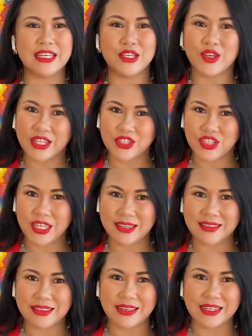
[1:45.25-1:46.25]
You can
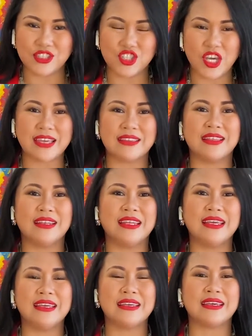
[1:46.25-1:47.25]
check the
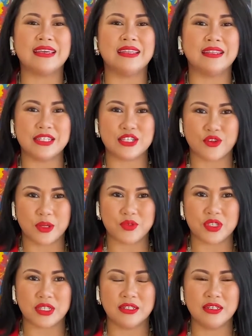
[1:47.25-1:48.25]
link in the
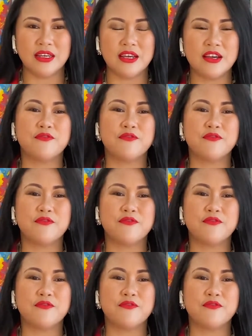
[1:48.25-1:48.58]
description